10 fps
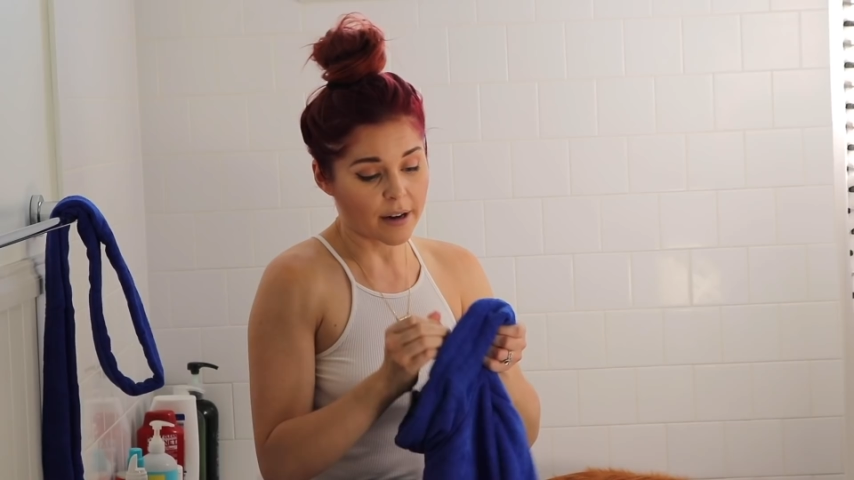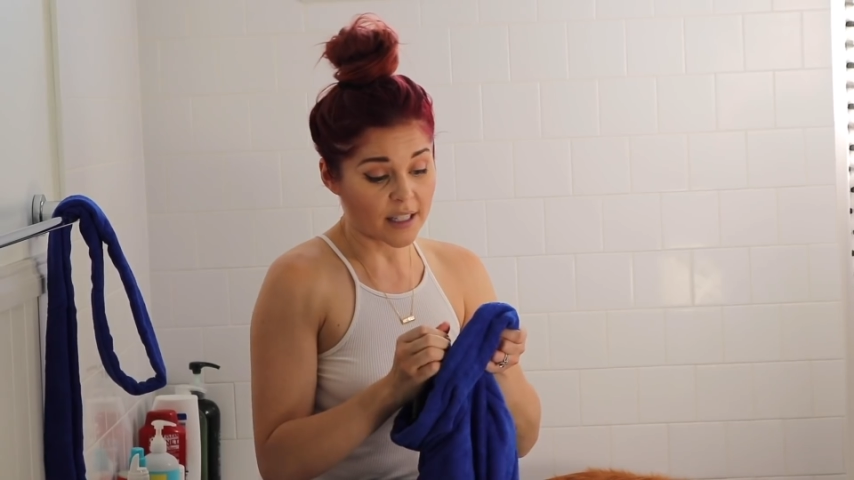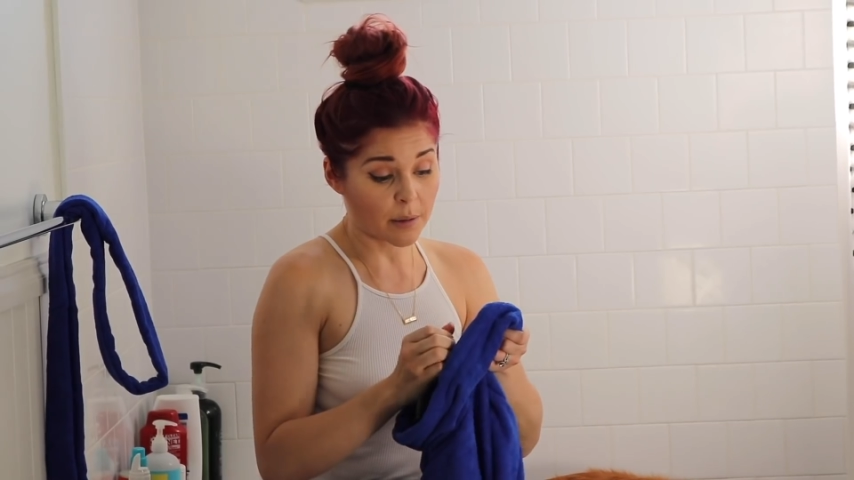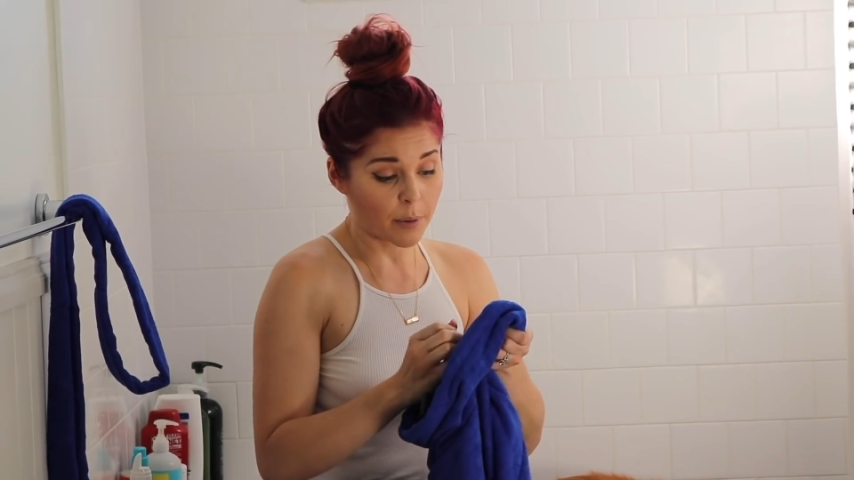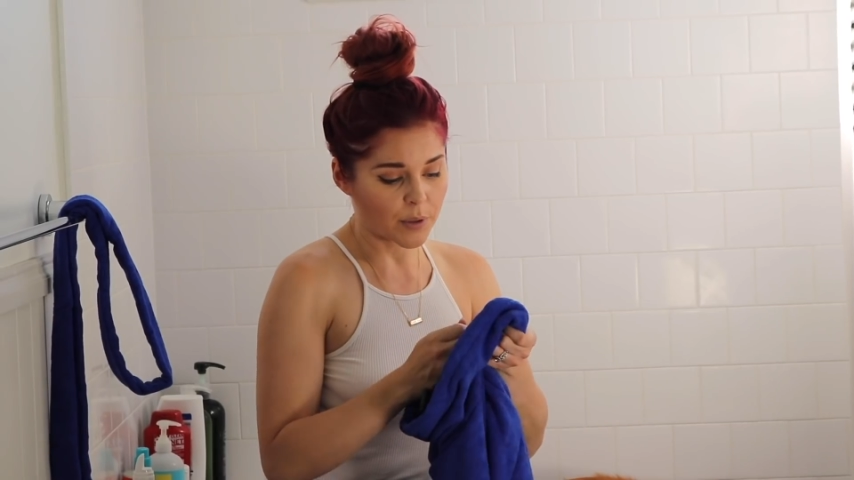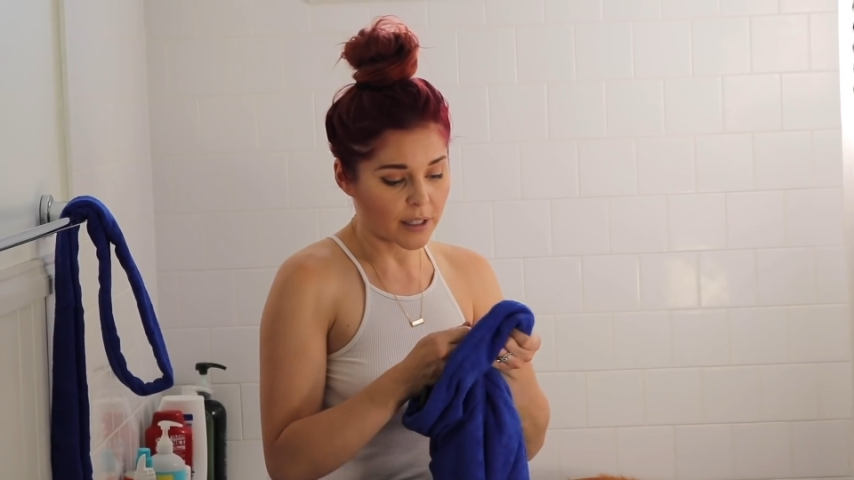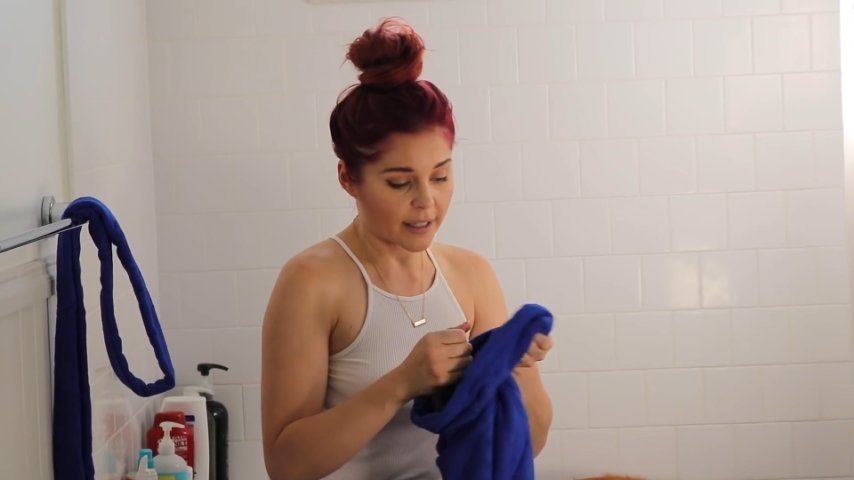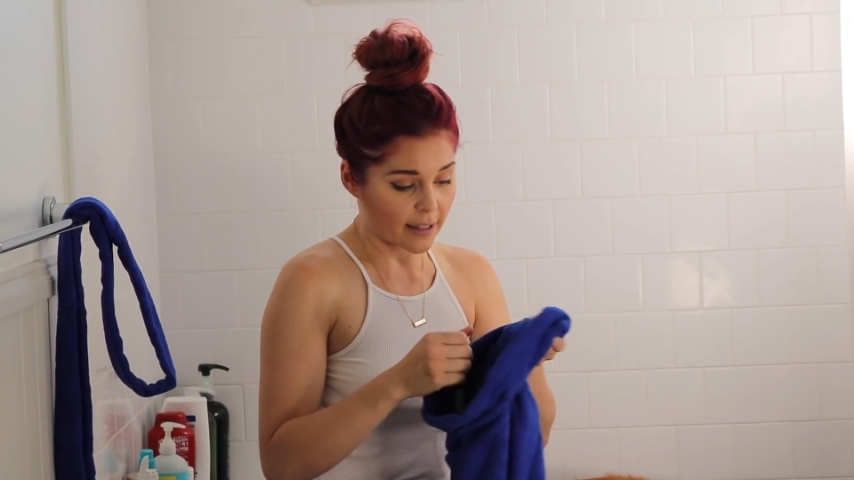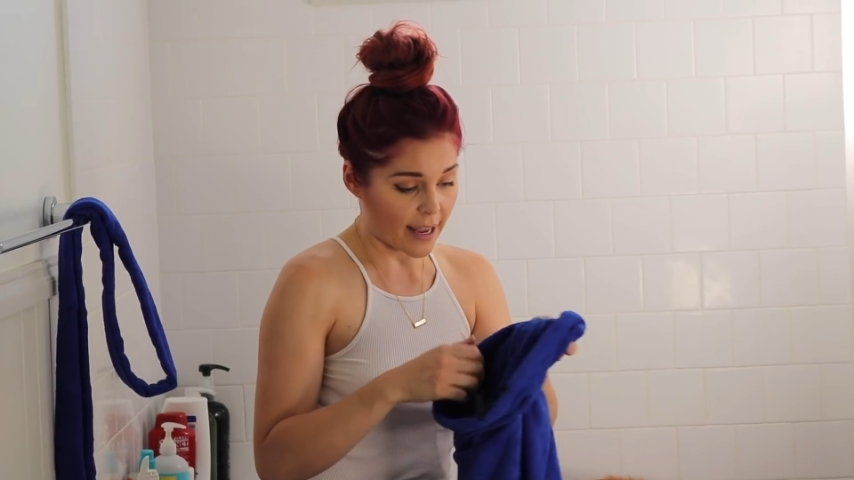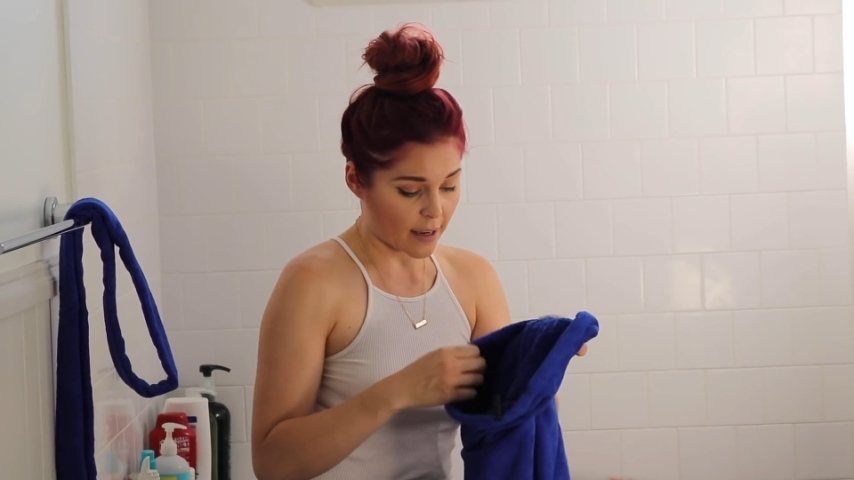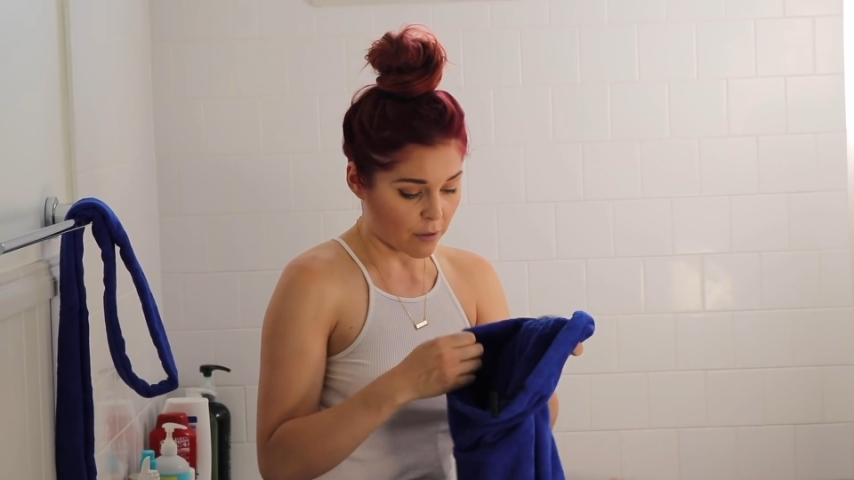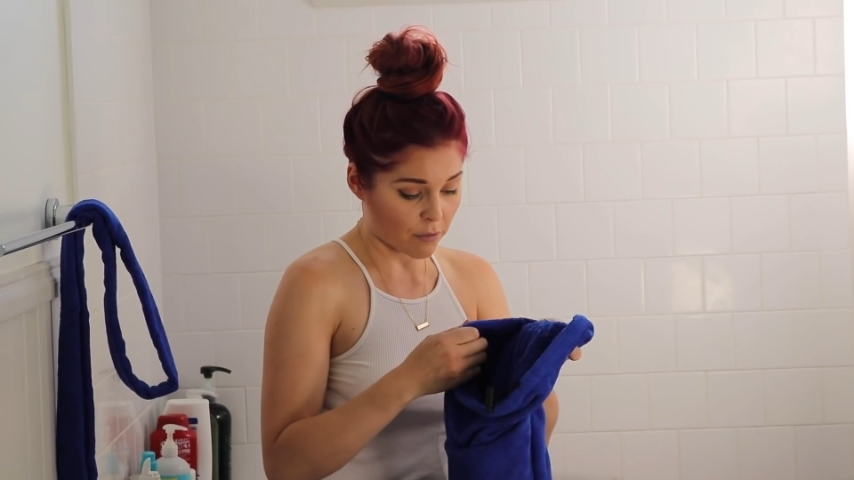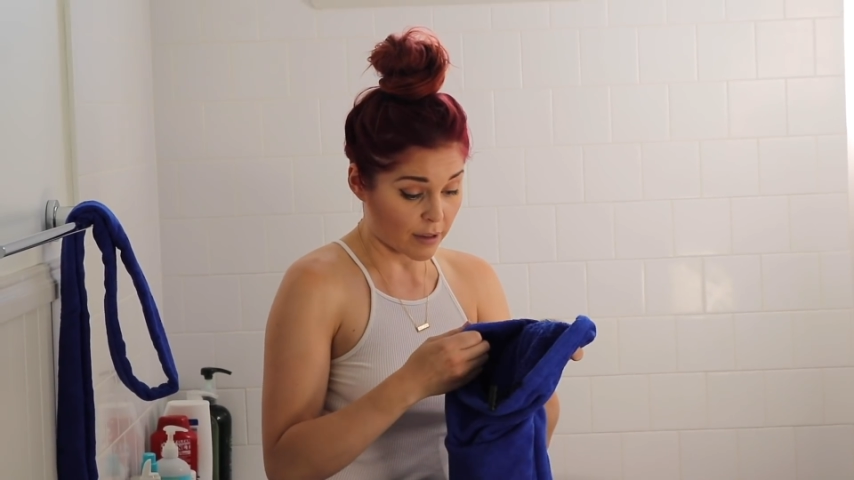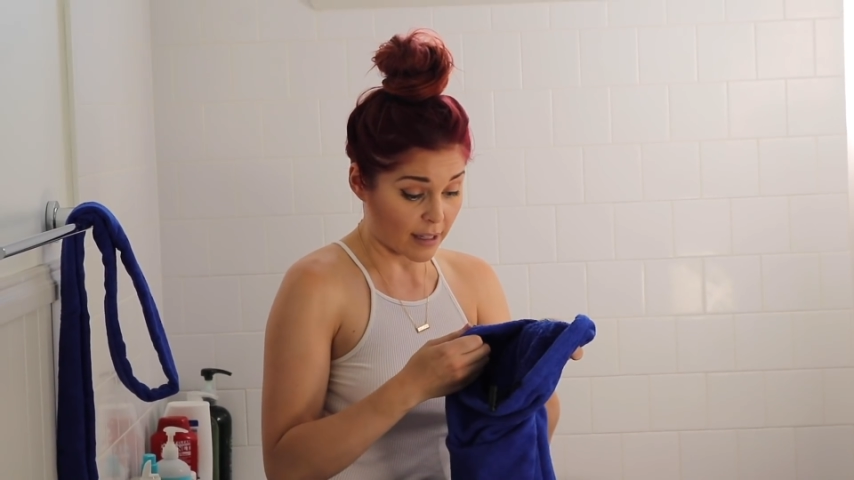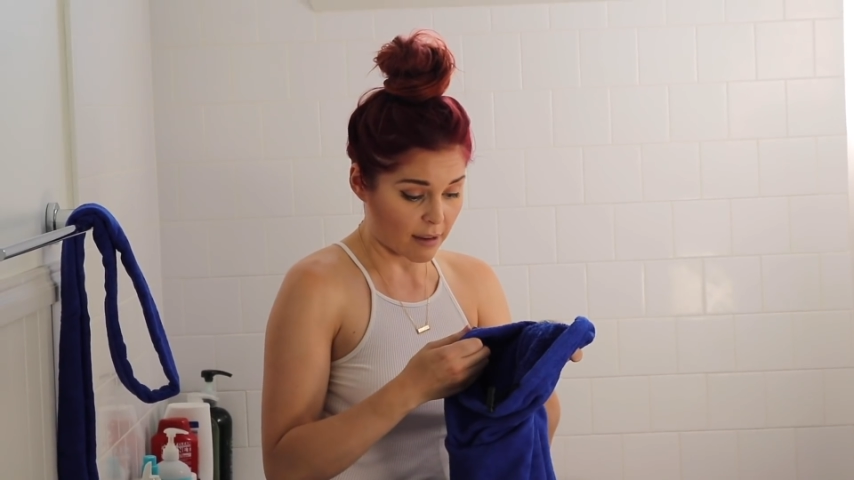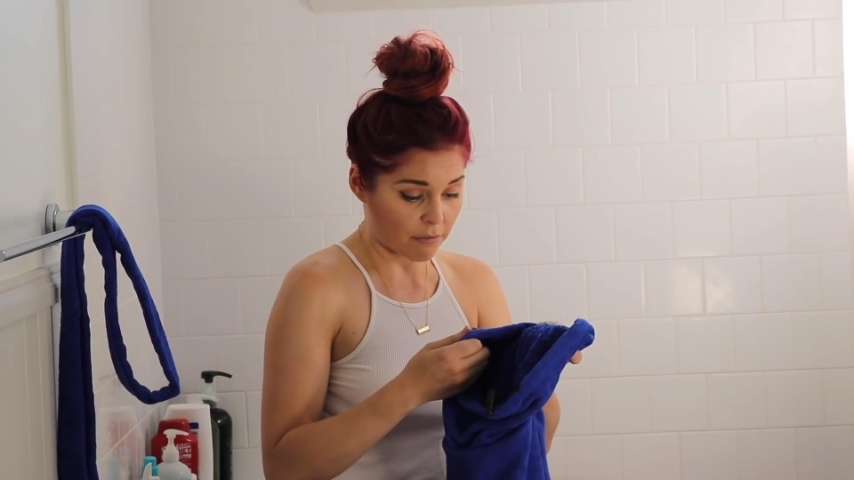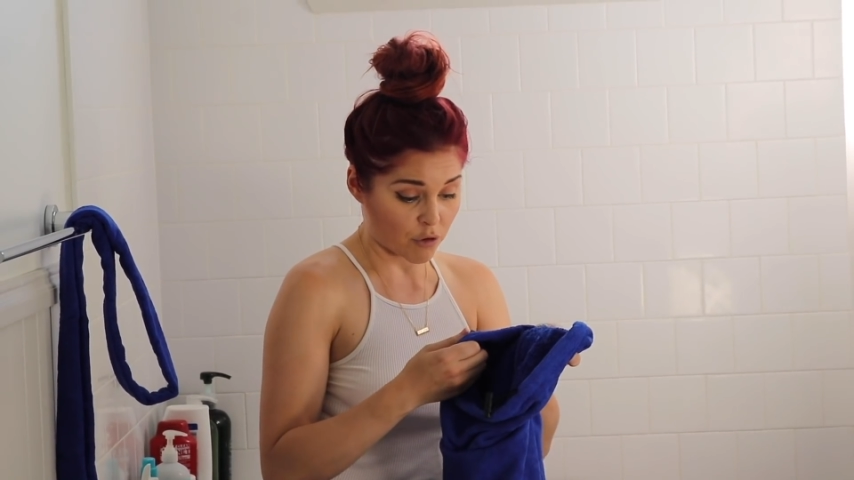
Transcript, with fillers: and it supposedly like really